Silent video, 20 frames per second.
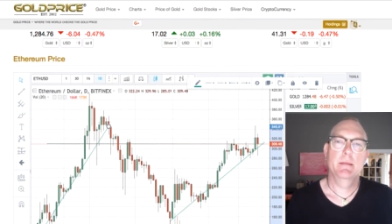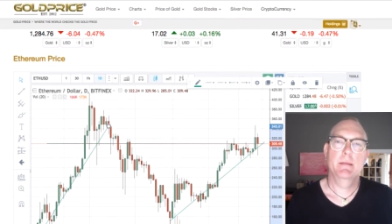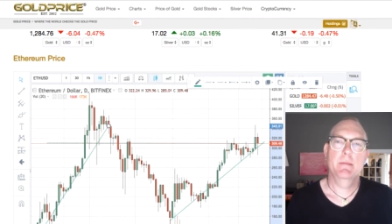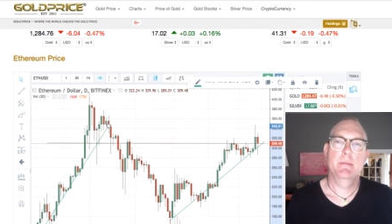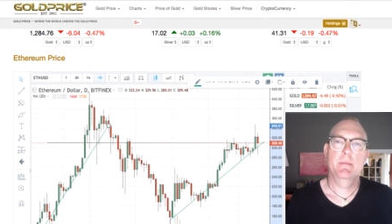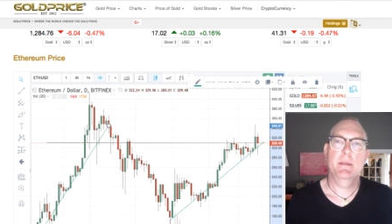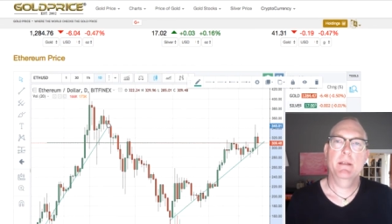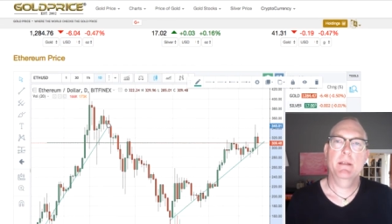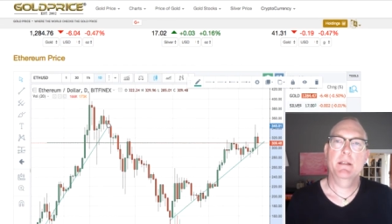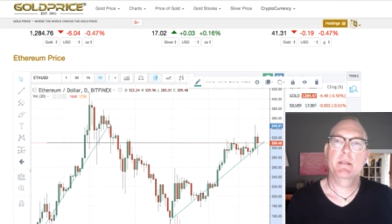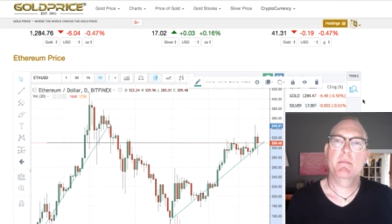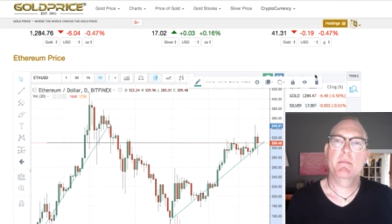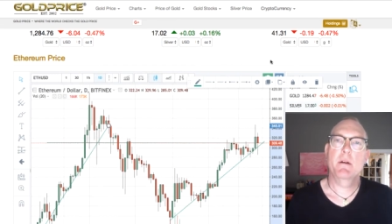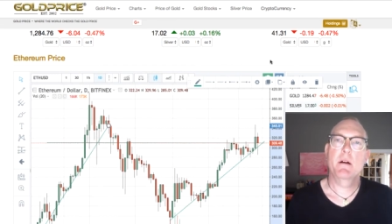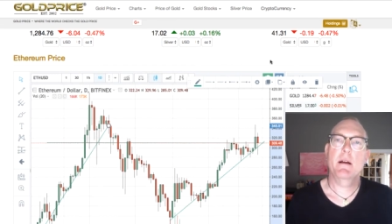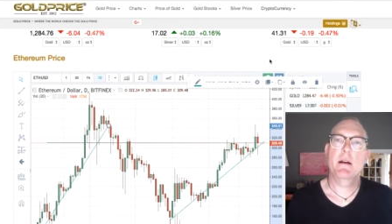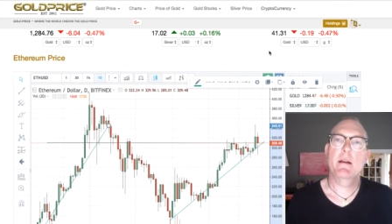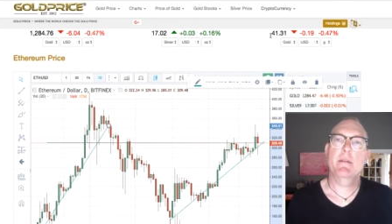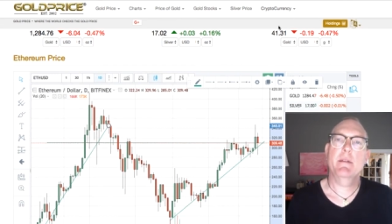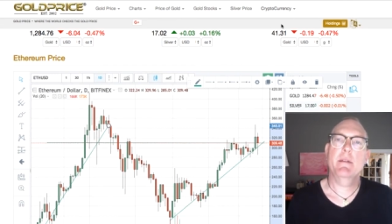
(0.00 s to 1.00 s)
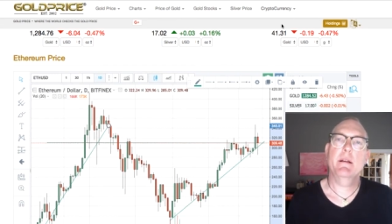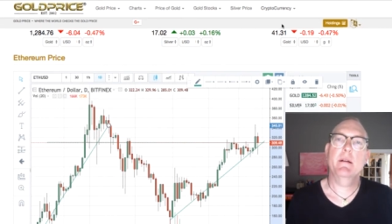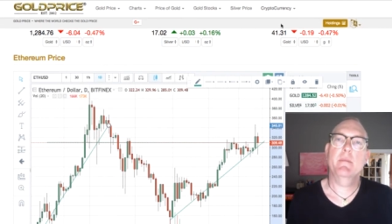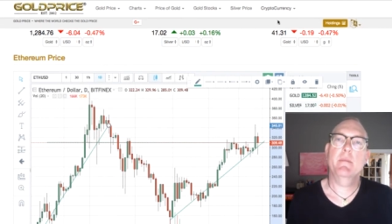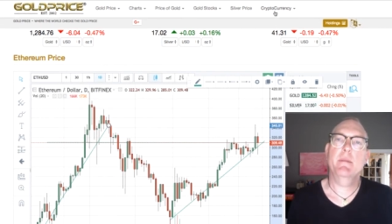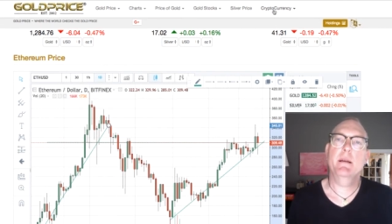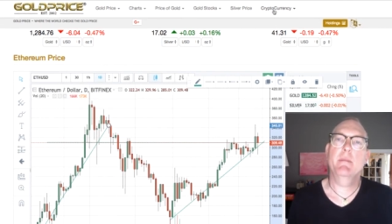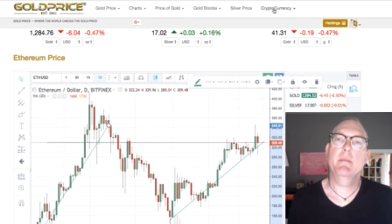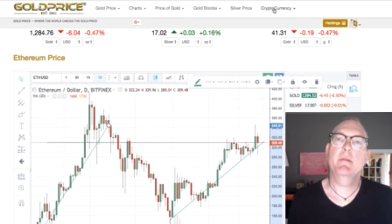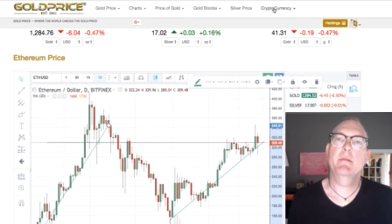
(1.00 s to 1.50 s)
Be smart out there,
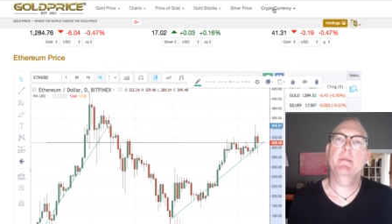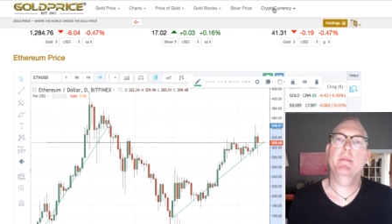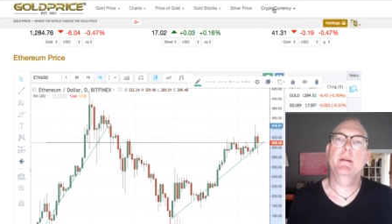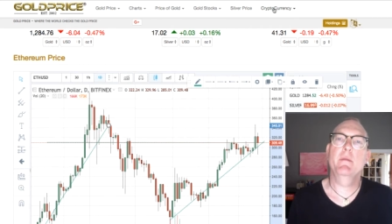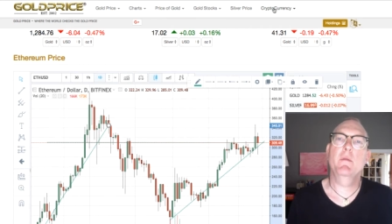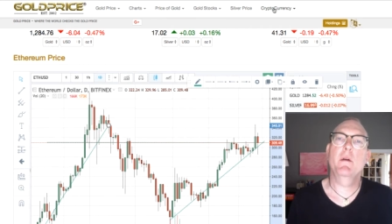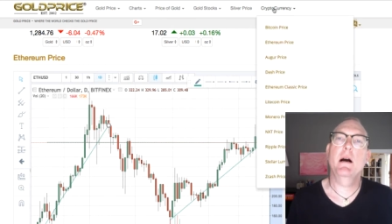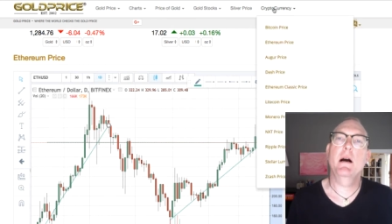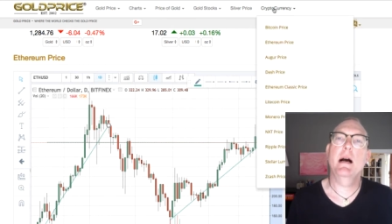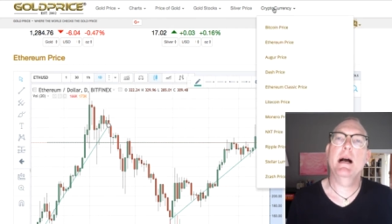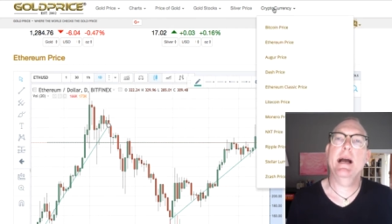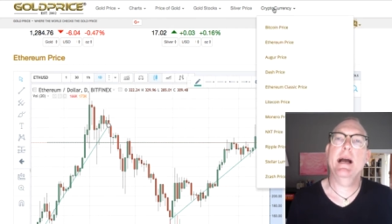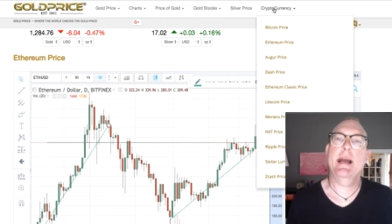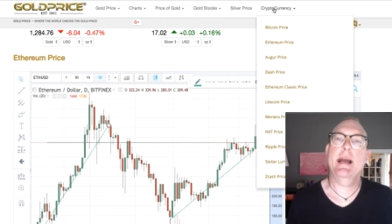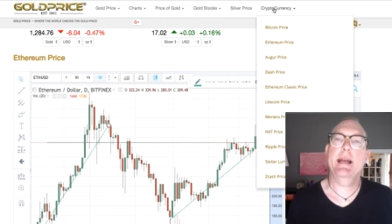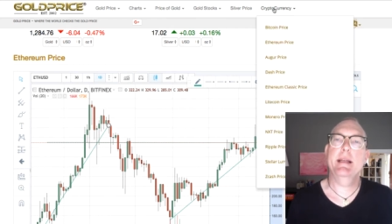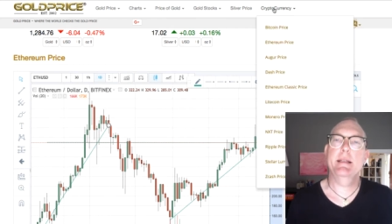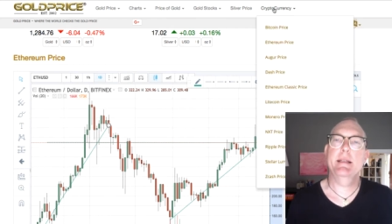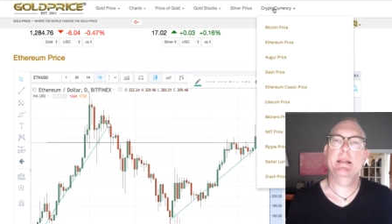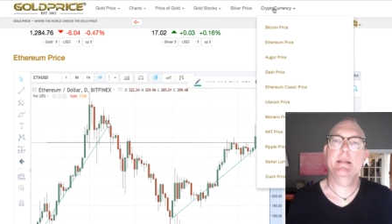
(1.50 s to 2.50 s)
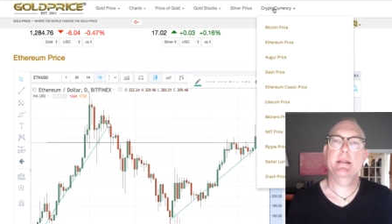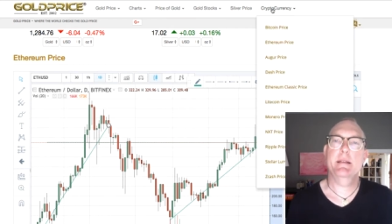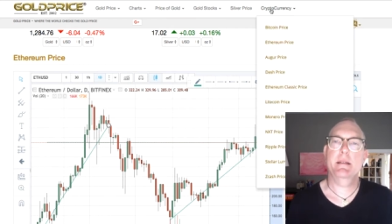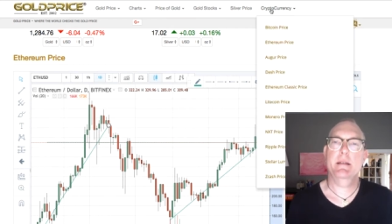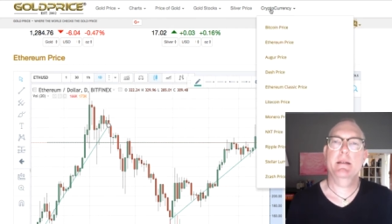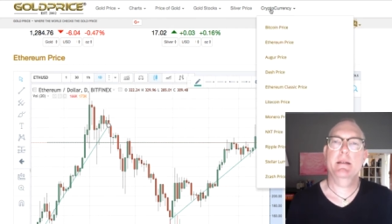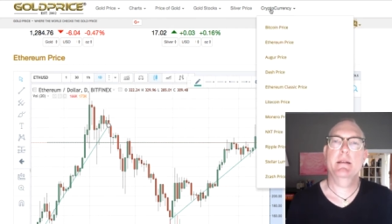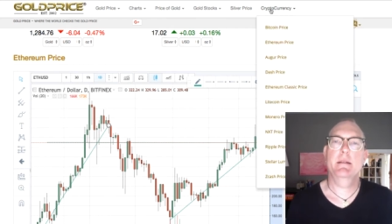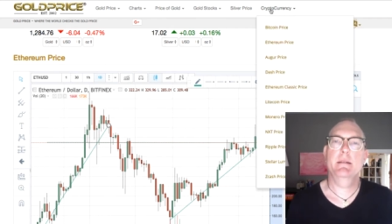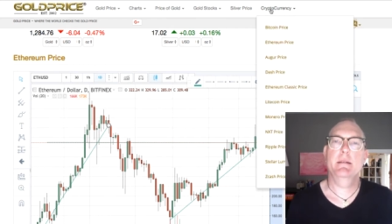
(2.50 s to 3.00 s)
people. Be
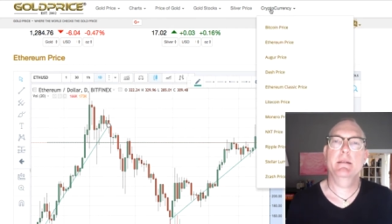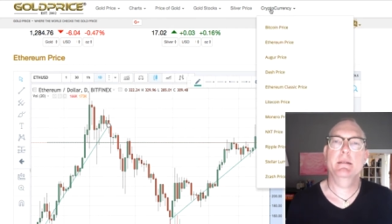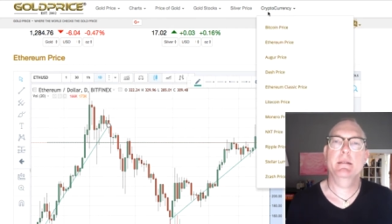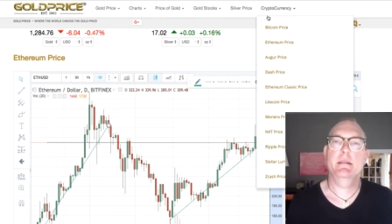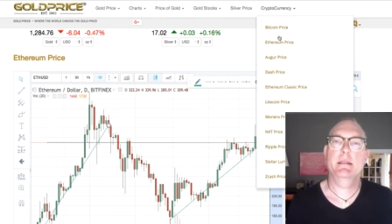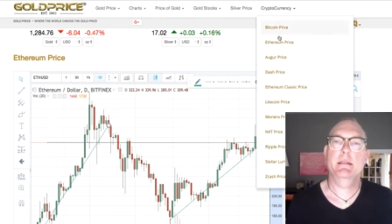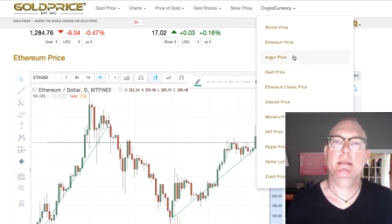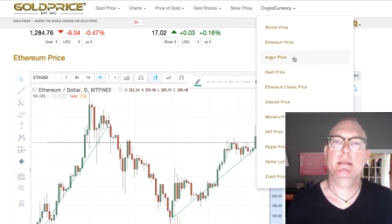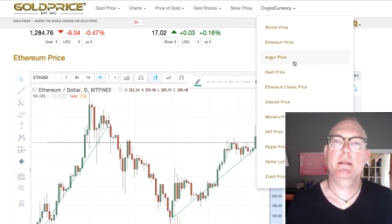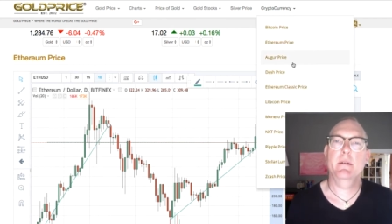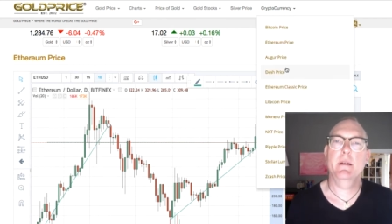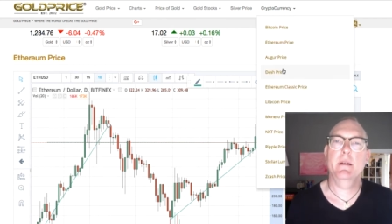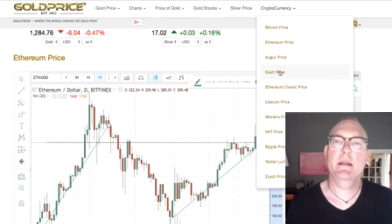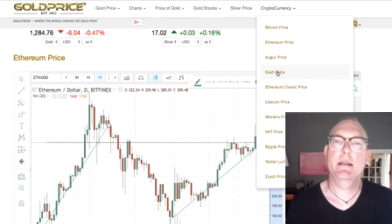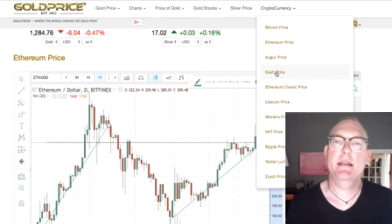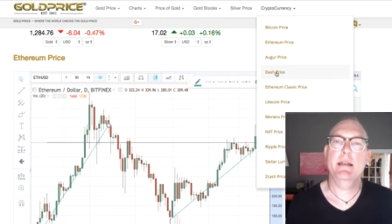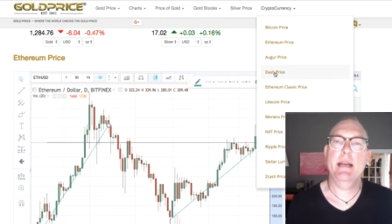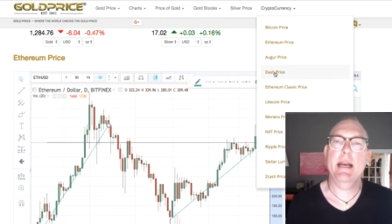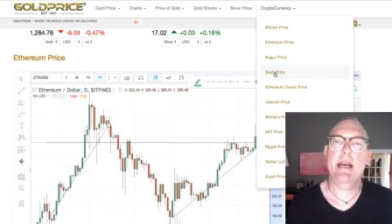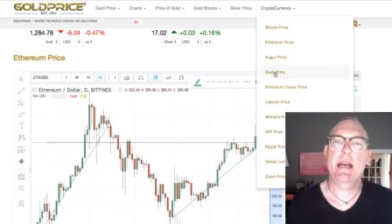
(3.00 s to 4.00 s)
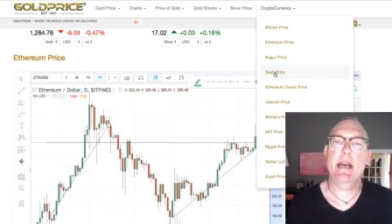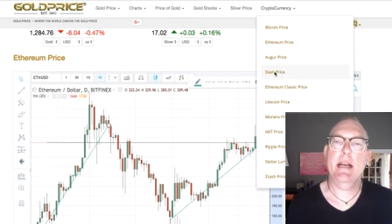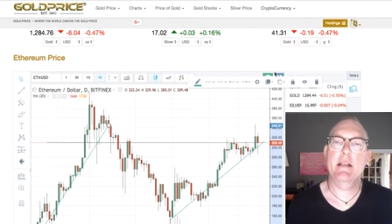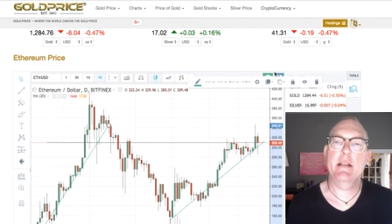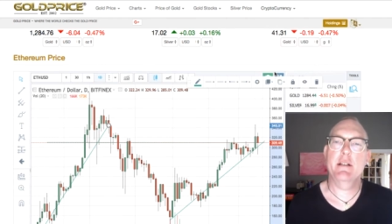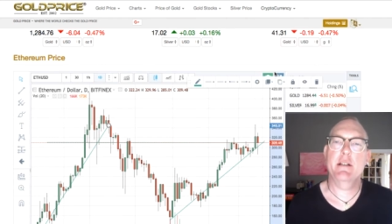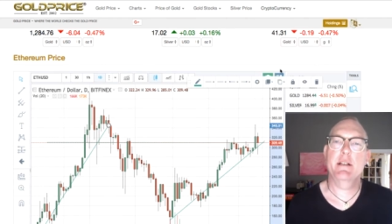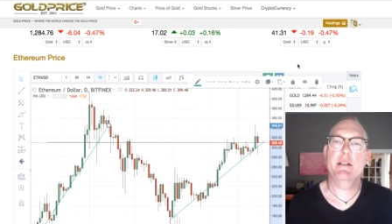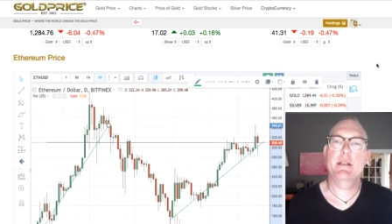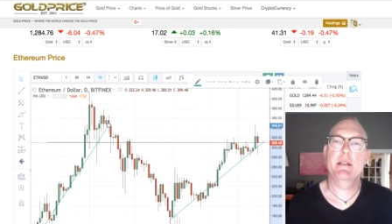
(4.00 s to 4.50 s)
wise. Let's go to
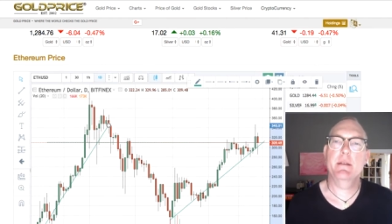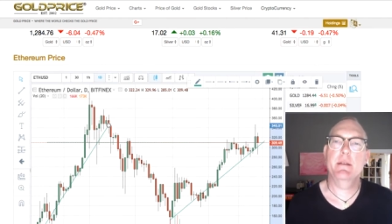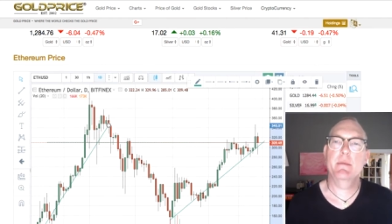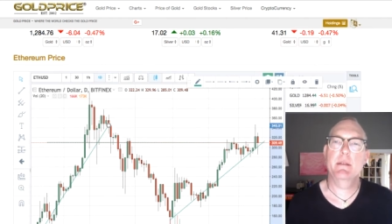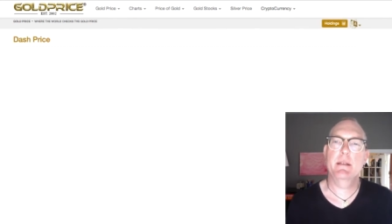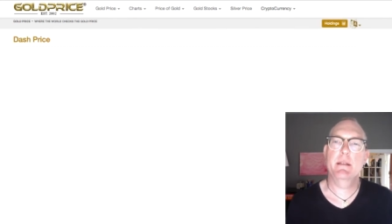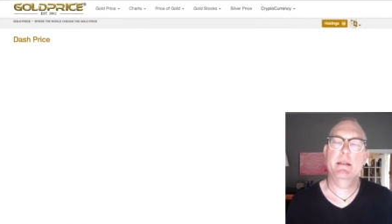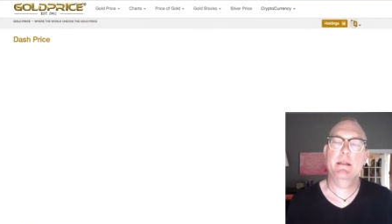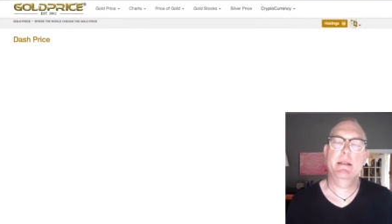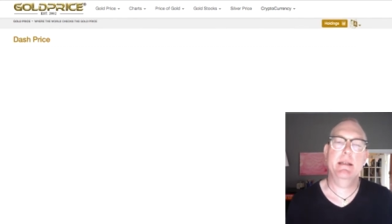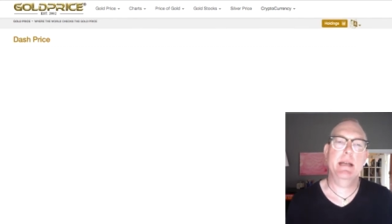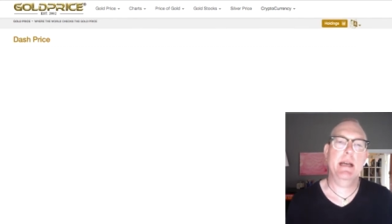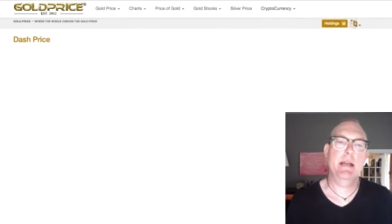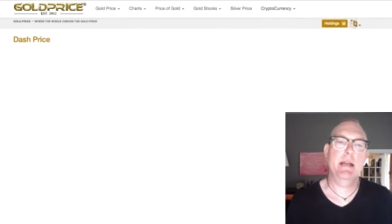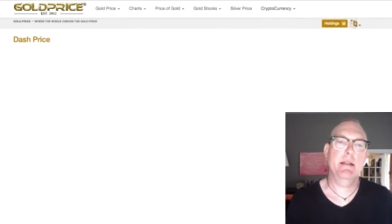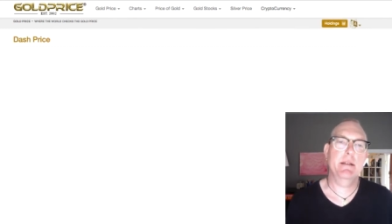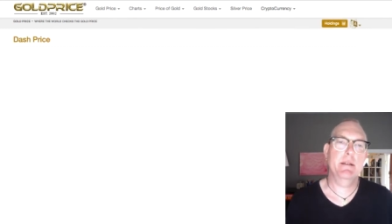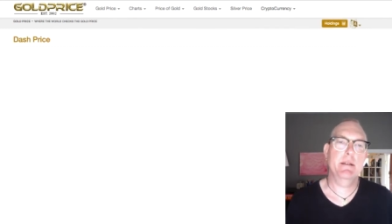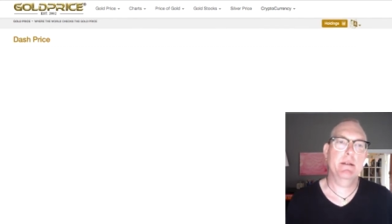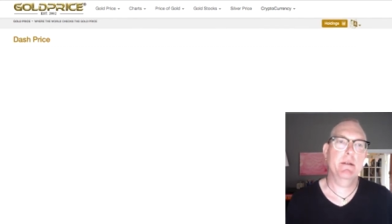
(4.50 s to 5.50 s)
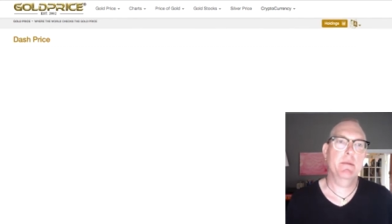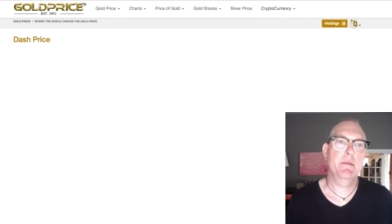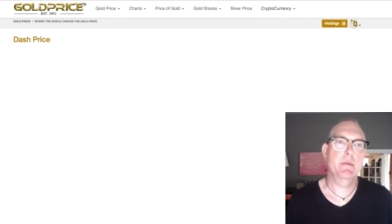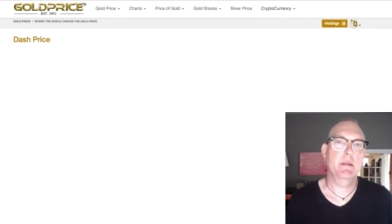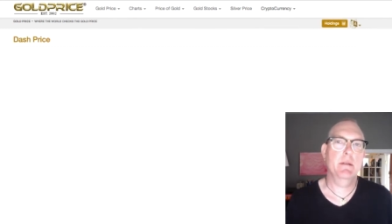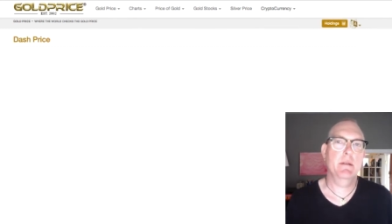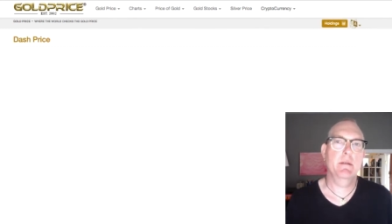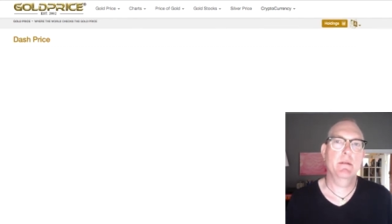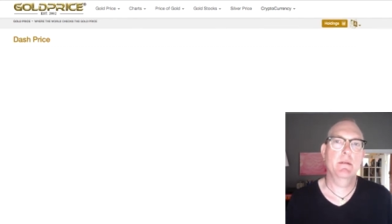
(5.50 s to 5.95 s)
Dash. See what Dash is doing.